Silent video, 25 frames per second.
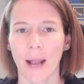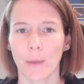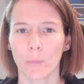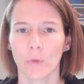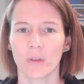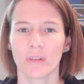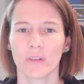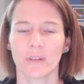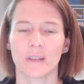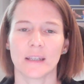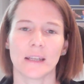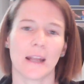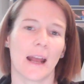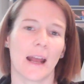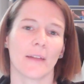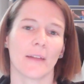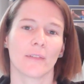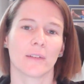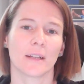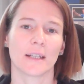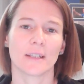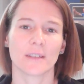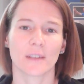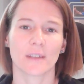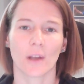and whether the
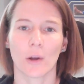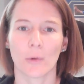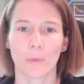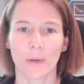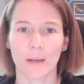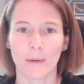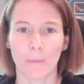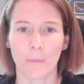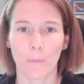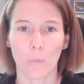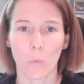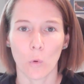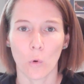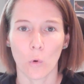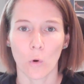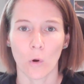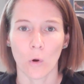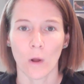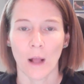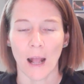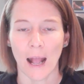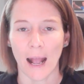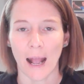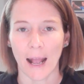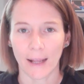athletes are in more